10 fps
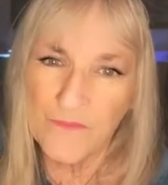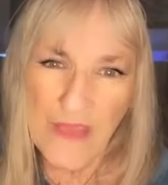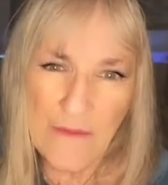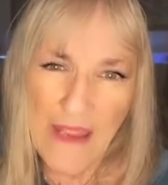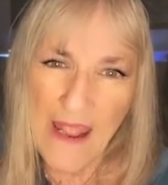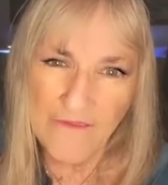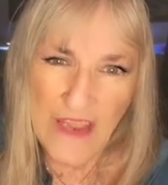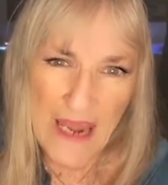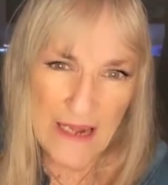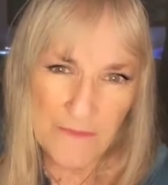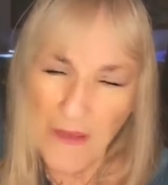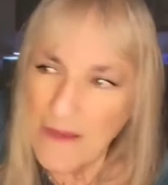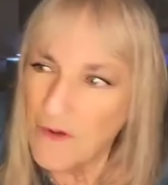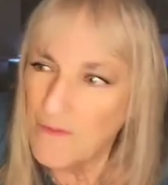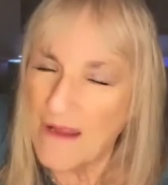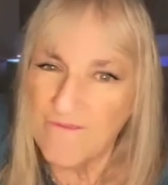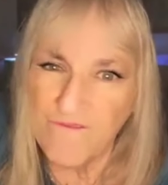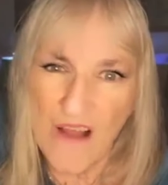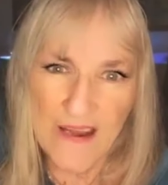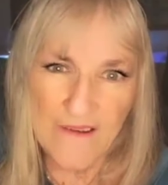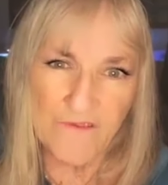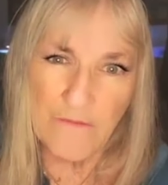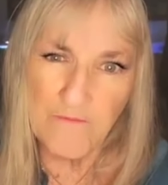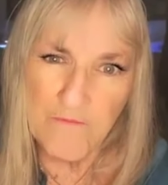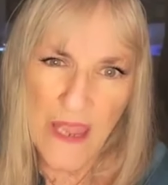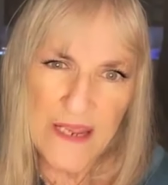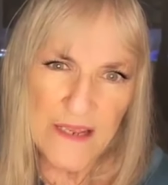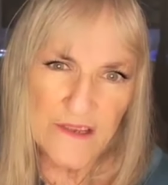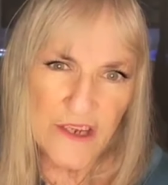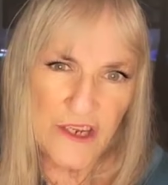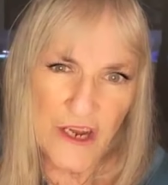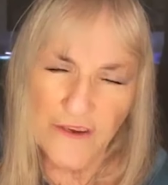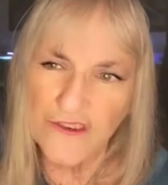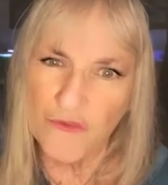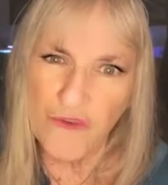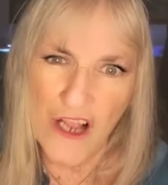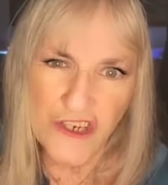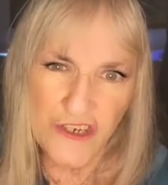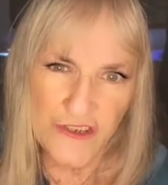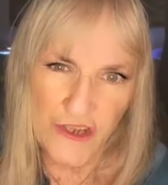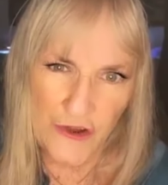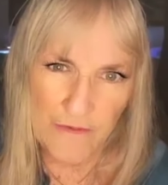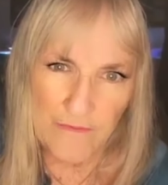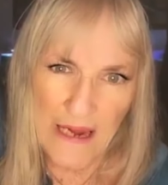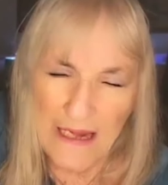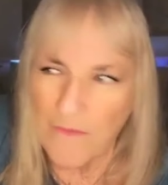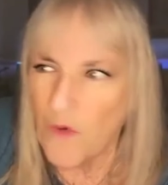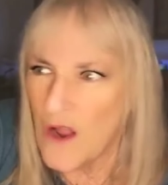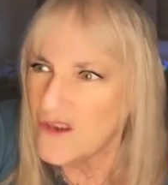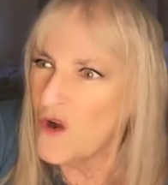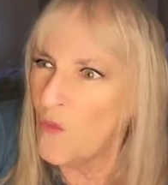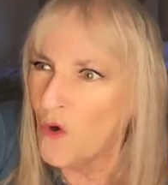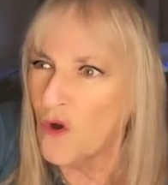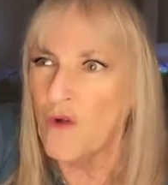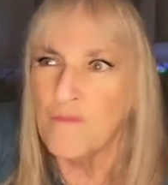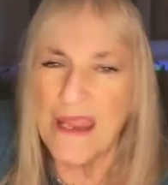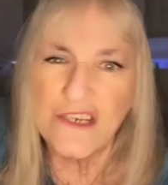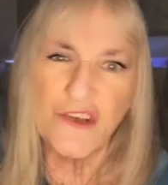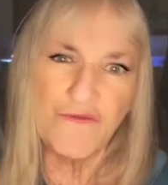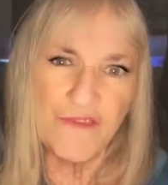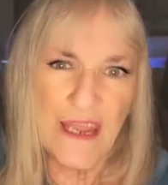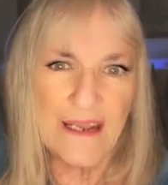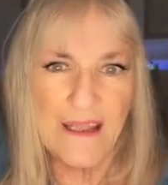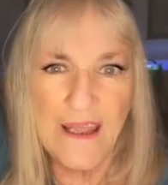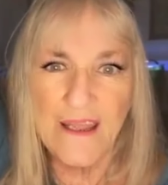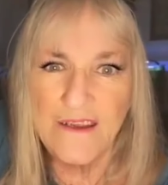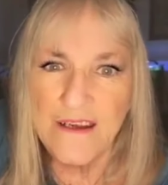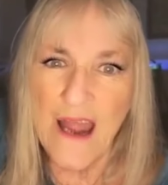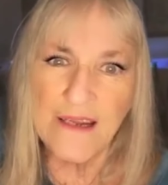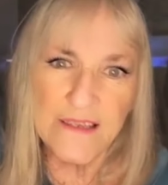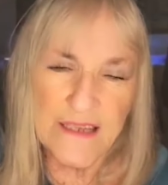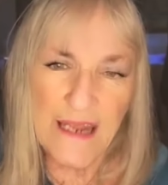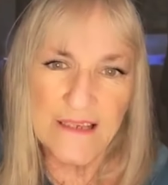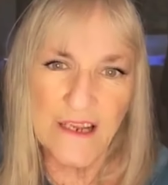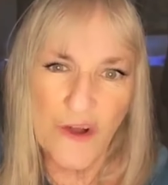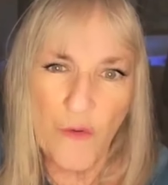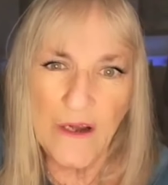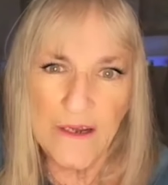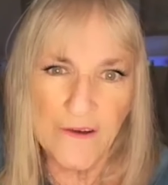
Them Afghani people been fighting for millions of years. The Russians couldn't beat them. What in the world makes you think the United States can go in